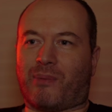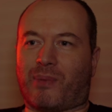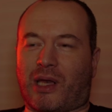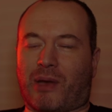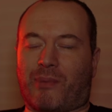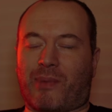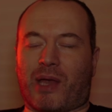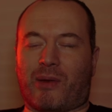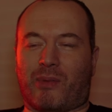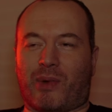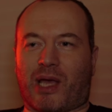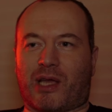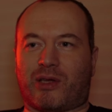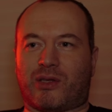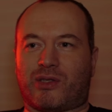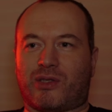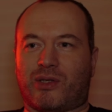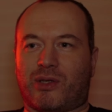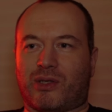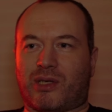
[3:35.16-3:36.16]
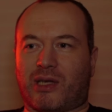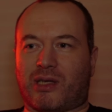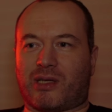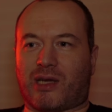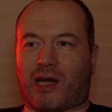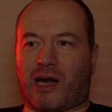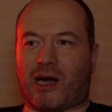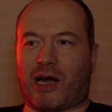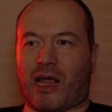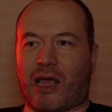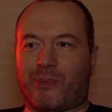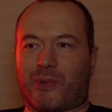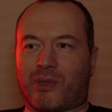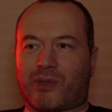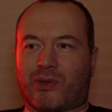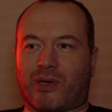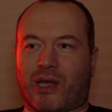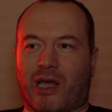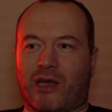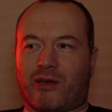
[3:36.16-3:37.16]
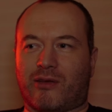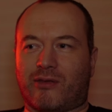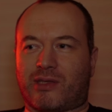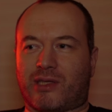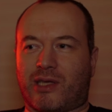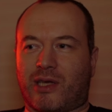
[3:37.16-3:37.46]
But it meant we had to shoot the entire episode out of